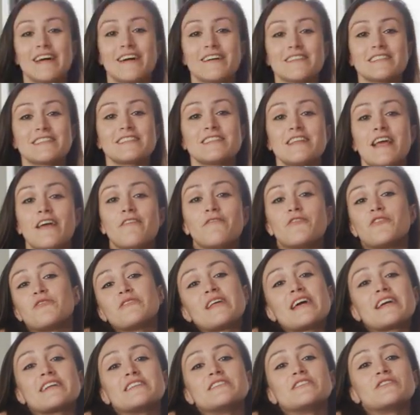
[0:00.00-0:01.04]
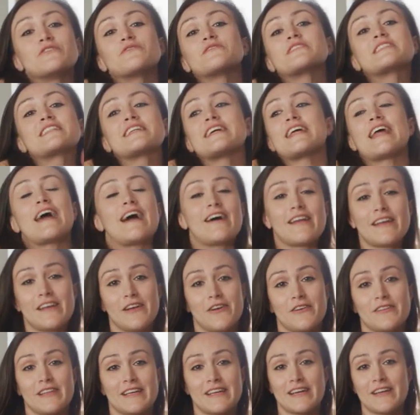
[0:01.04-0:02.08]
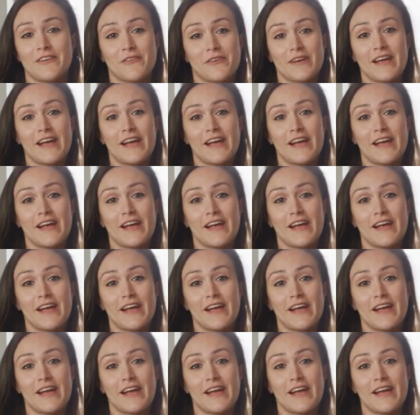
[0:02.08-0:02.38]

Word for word: else. If you like Duke's, get out of here. Like, I don't